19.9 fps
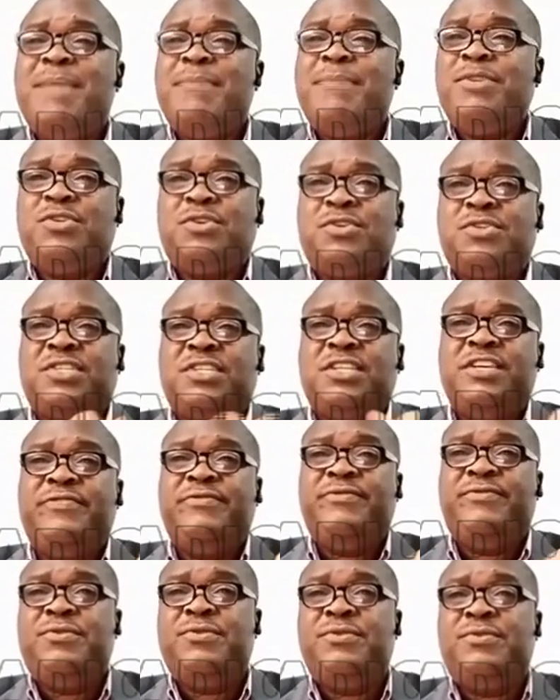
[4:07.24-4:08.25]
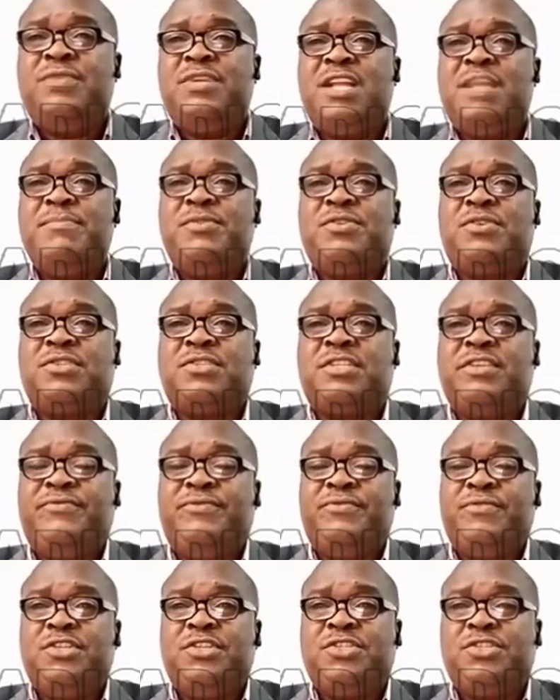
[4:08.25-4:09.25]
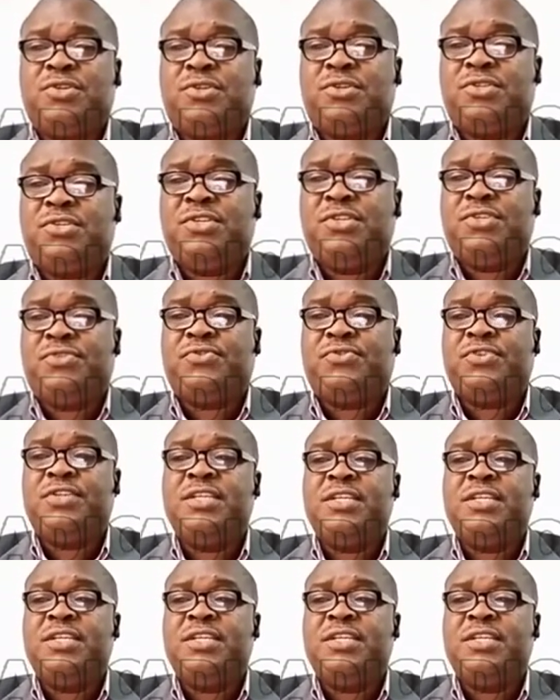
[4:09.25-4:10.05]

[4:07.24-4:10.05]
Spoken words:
Let me just give you a short history.